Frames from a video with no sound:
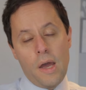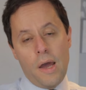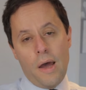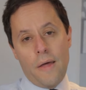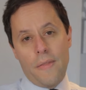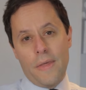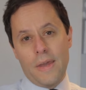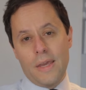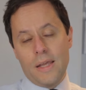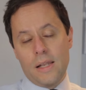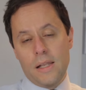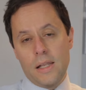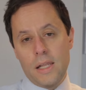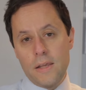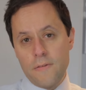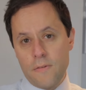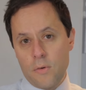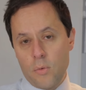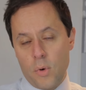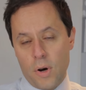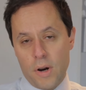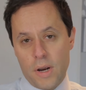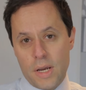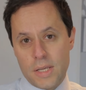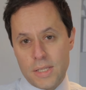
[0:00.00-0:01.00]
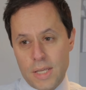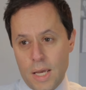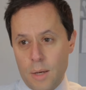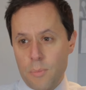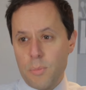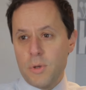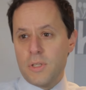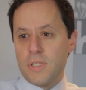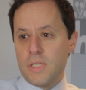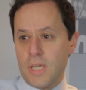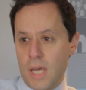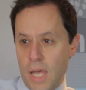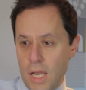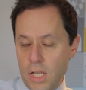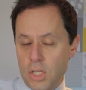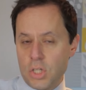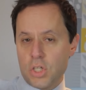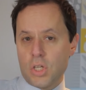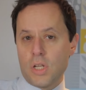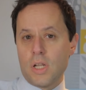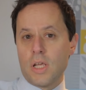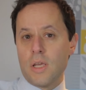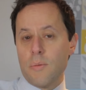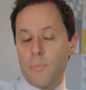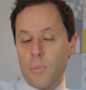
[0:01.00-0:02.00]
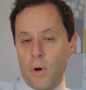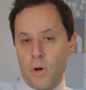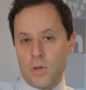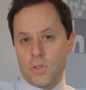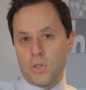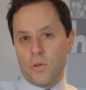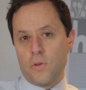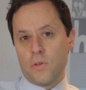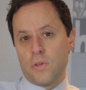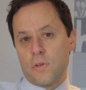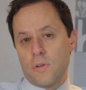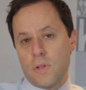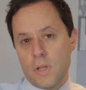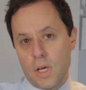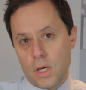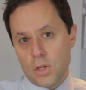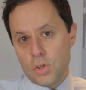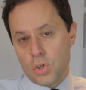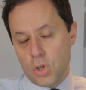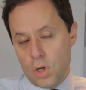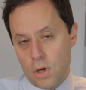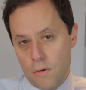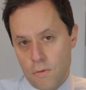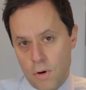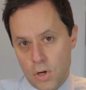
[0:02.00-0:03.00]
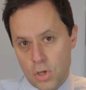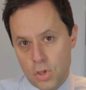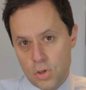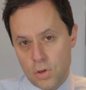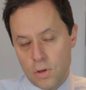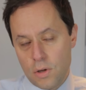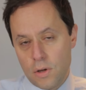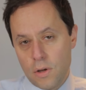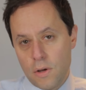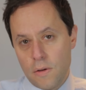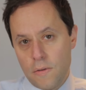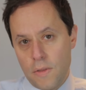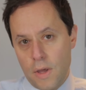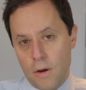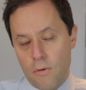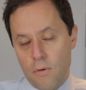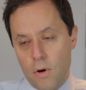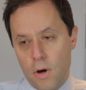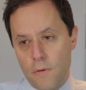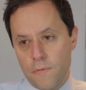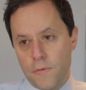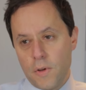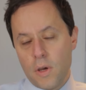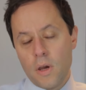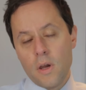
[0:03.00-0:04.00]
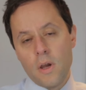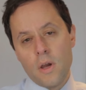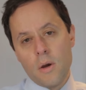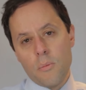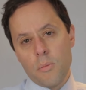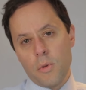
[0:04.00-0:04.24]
and they can leave it where it is and potentially pass it on to the next generation thereafter.